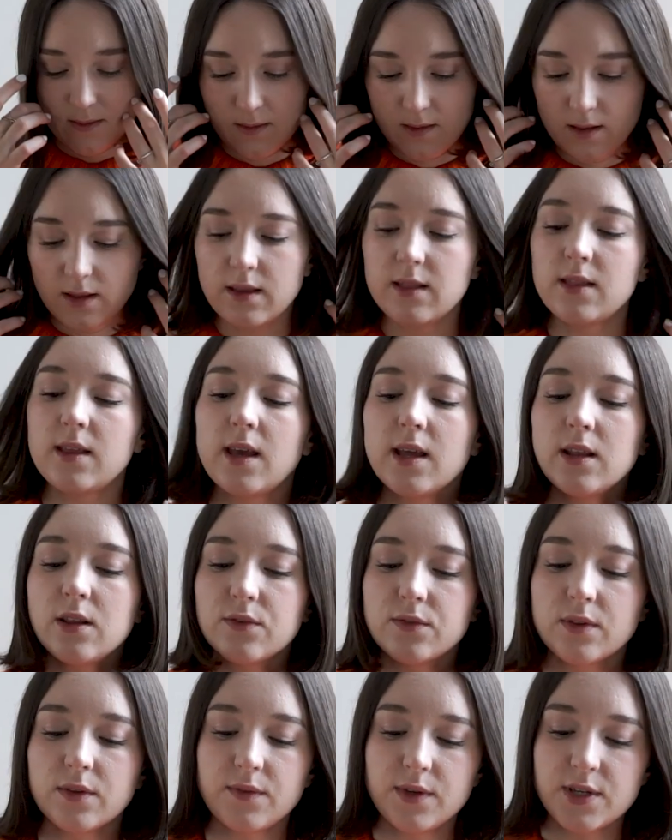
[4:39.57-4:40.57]
In the end
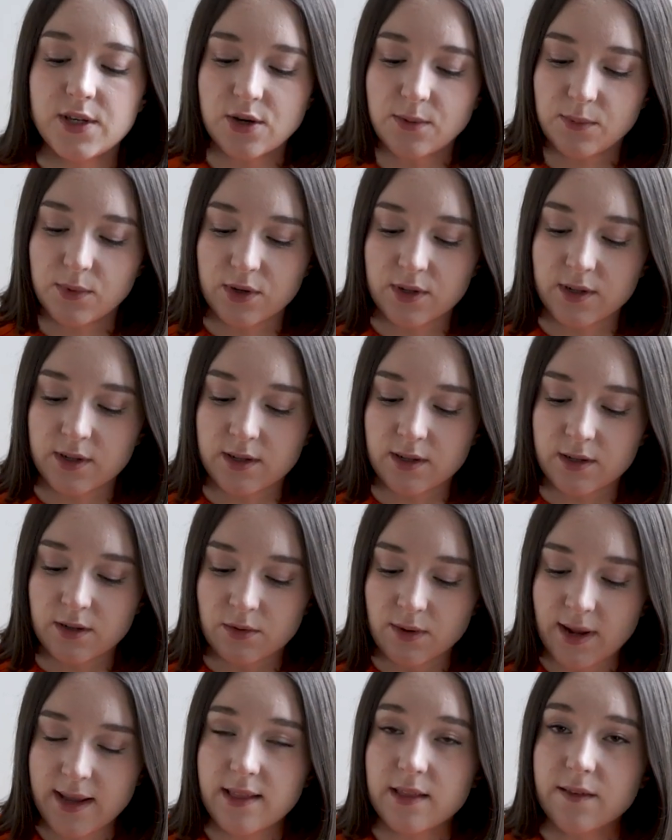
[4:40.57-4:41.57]
of the video, I'm gonna
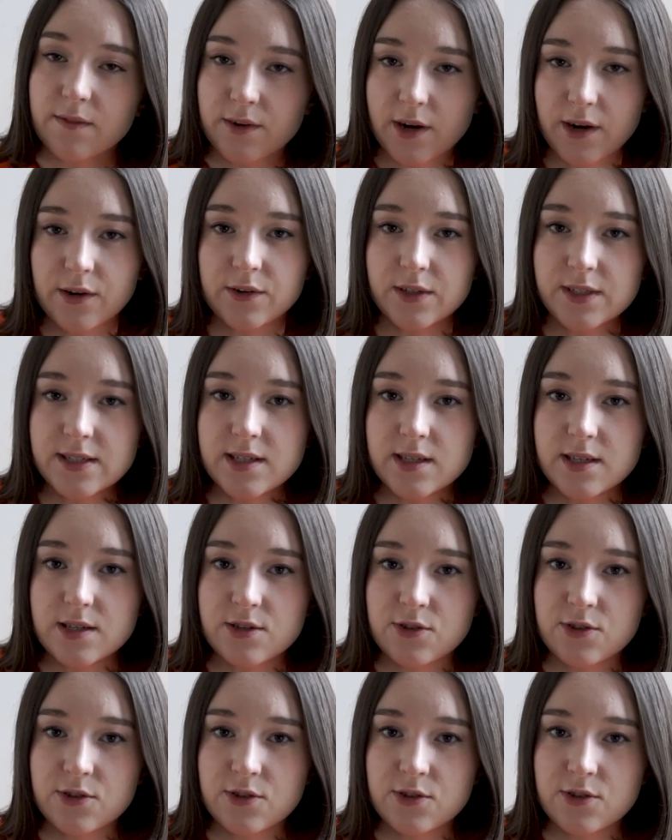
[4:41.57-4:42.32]
rate the fragrances